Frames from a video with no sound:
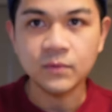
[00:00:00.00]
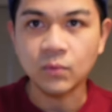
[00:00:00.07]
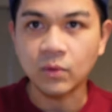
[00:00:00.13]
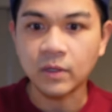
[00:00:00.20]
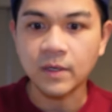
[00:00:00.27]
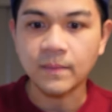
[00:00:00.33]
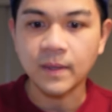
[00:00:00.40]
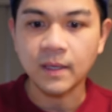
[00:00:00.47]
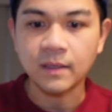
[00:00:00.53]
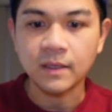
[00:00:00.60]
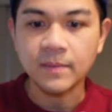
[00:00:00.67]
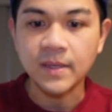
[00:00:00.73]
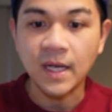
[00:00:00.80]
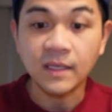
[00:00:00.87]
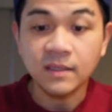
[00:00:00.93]
to worry about it. I
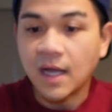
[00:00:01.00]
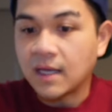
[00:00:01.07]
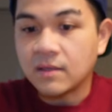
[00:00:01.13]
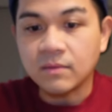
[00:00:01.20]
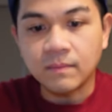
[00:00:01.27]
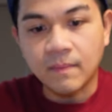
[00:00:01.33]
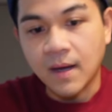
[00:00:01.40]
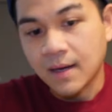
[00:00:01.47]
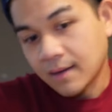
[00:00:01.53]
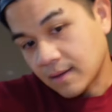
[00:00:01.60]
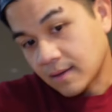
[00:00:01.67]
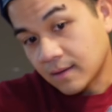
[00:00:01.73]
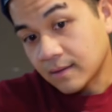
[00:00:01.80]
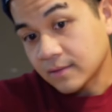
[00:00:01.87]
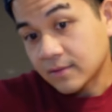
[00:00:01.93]
mean, I don't mind at all